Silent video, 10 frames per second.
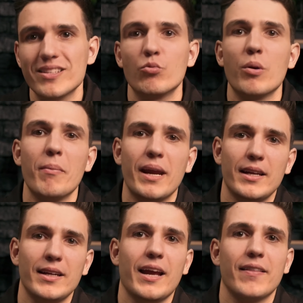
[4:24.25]

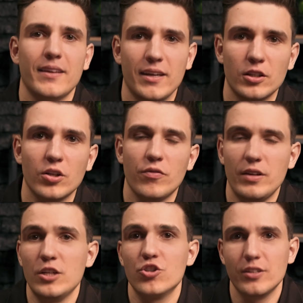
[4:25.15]
remaining at the end of
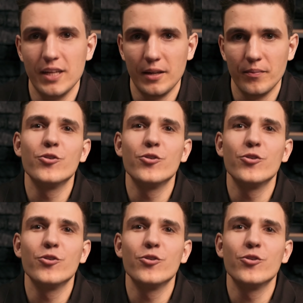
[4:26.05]
each day.